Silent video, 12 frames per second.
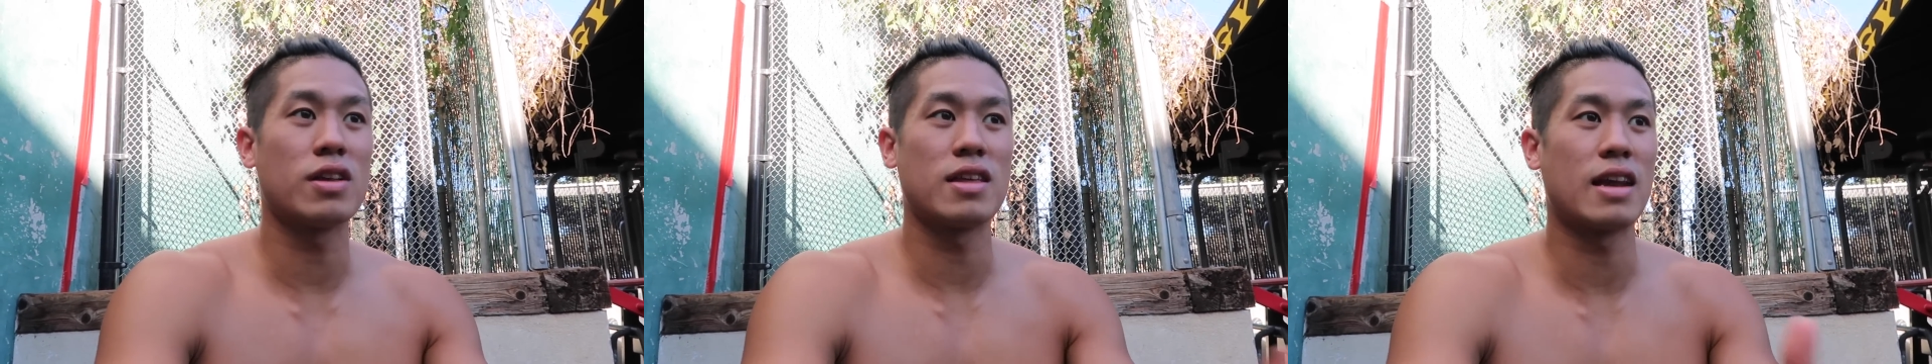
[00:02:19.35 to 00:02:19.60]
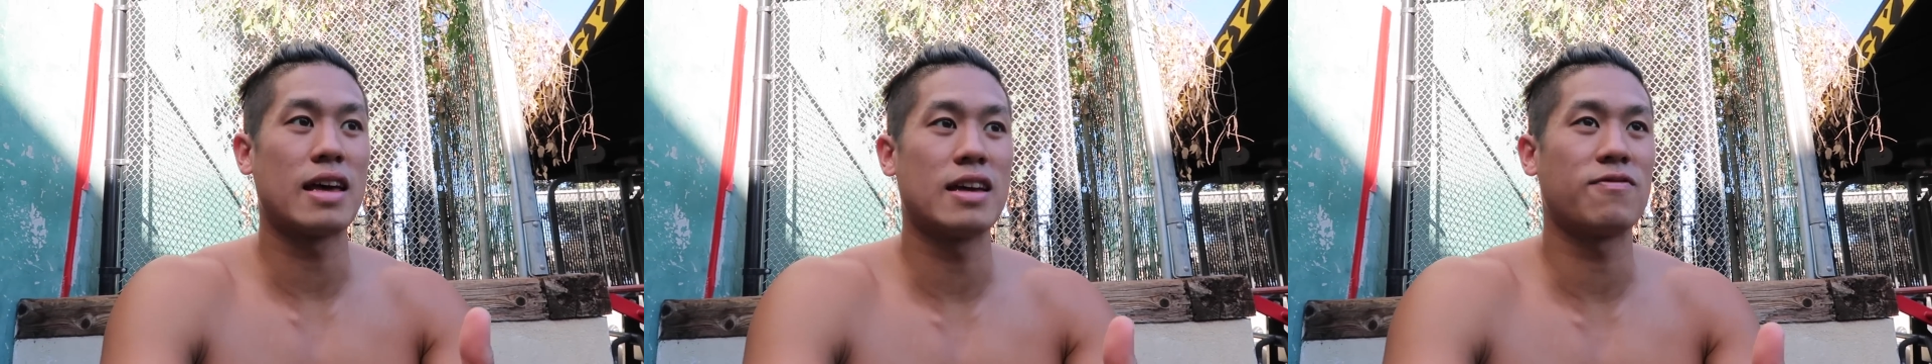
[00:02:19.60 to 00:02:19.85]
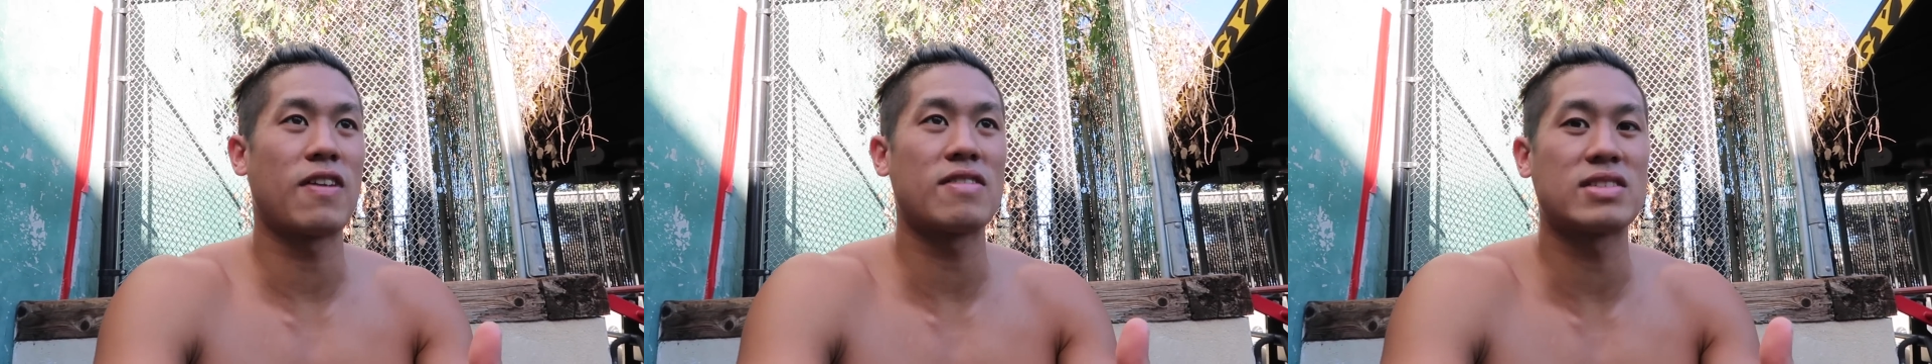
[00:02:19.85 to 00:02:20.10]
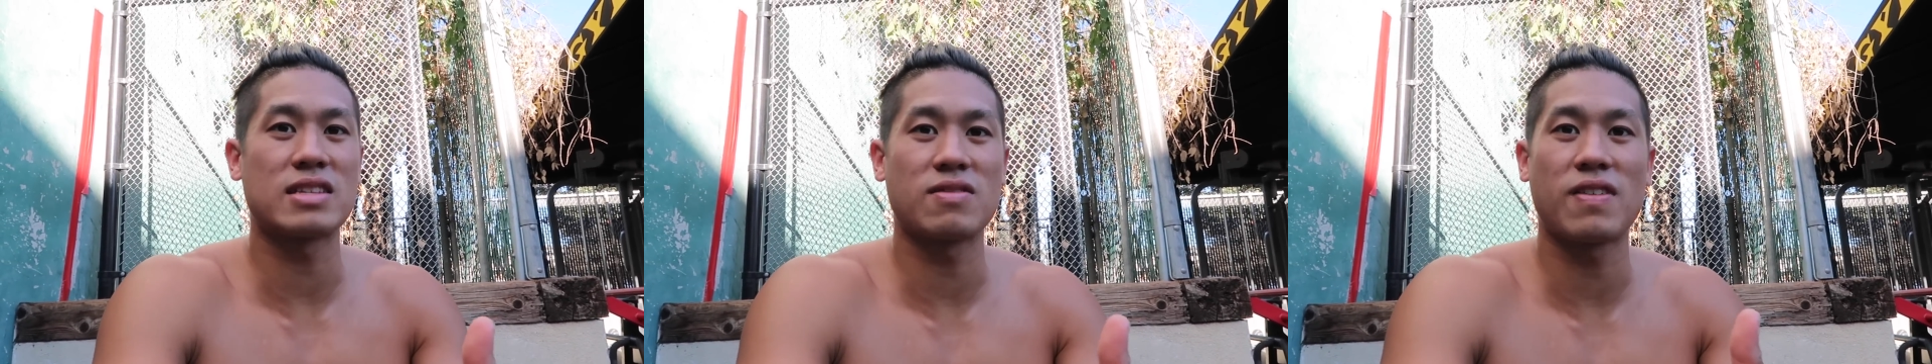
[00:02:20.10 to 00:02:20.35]
and then hit
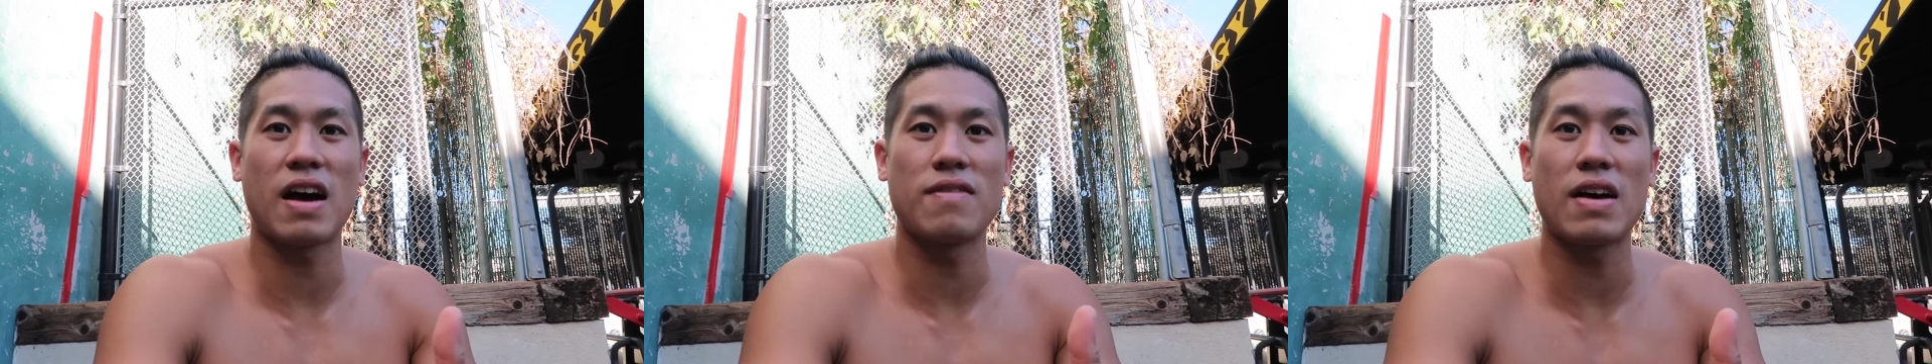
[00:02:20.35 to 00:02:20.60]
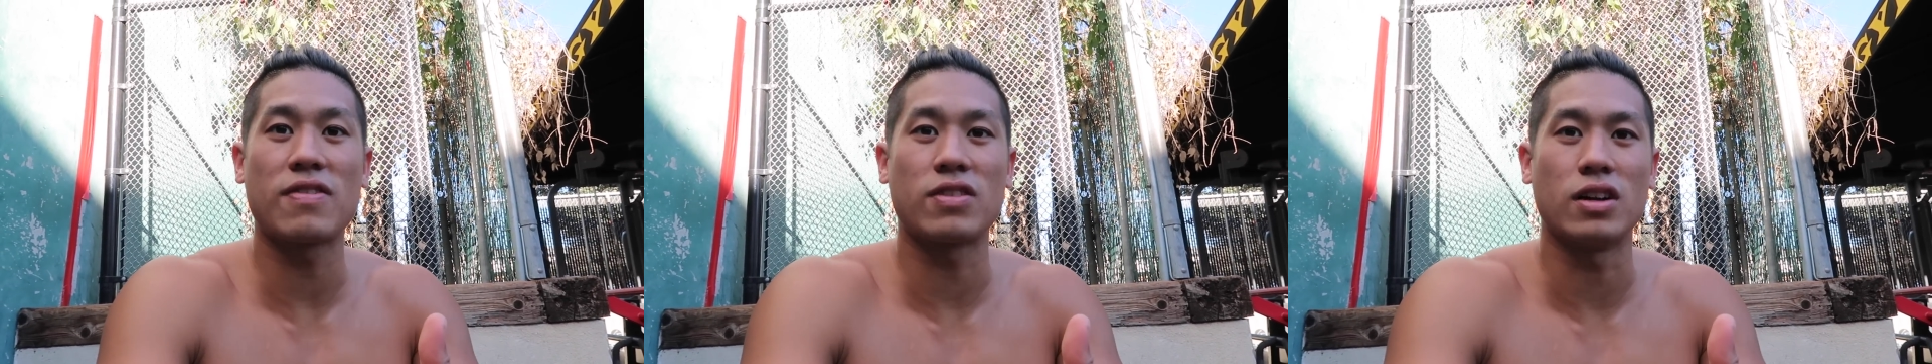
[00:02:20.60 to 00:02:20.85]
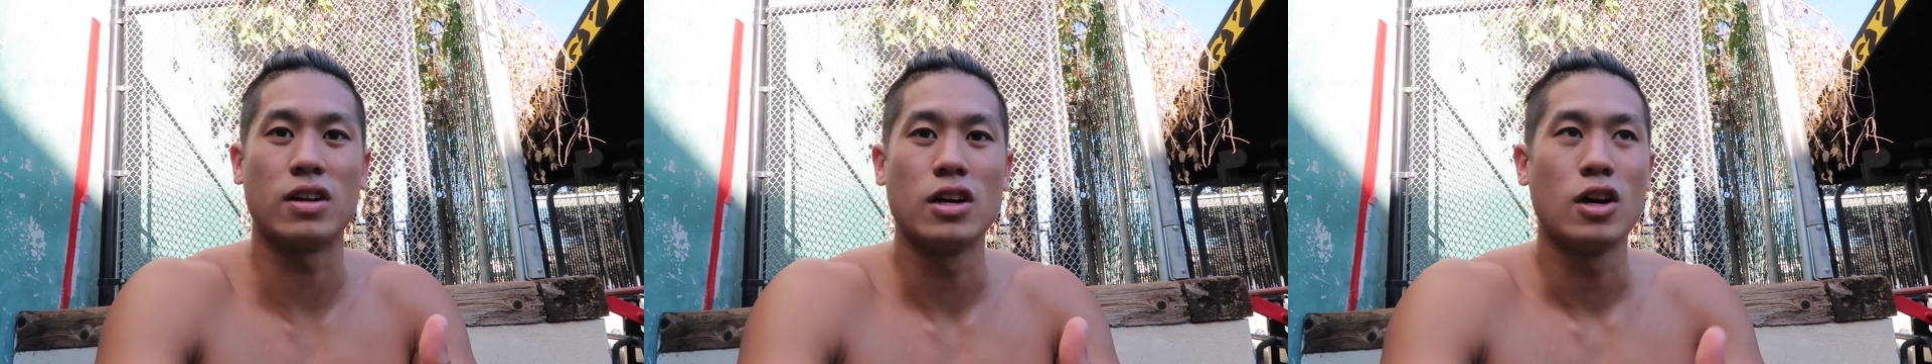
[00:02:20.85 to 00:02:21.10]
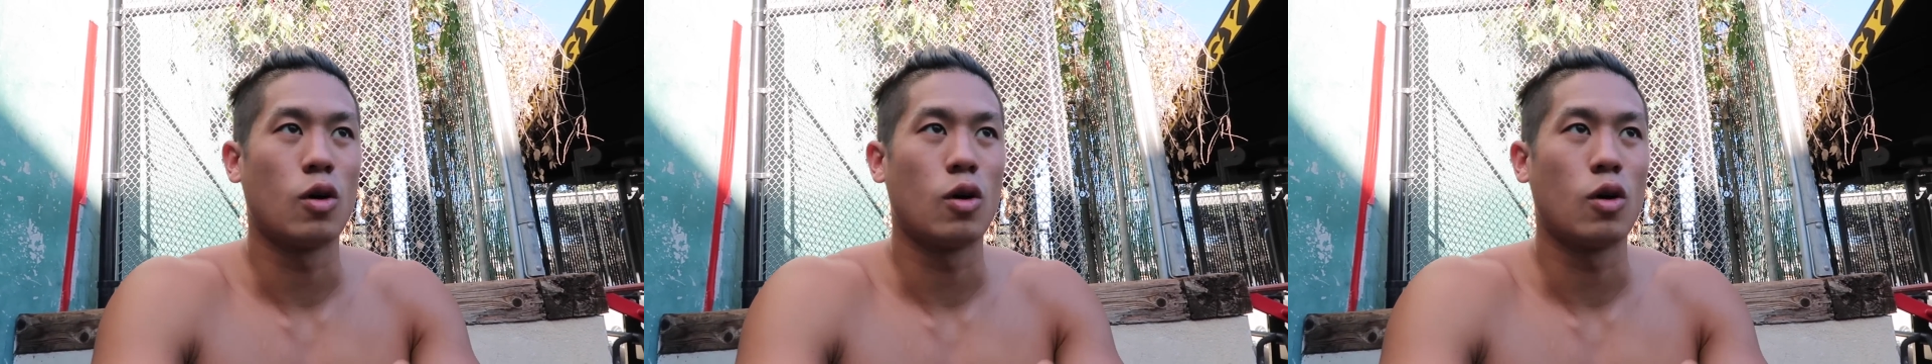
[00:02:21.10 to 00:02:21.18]
5 sets of 5 after.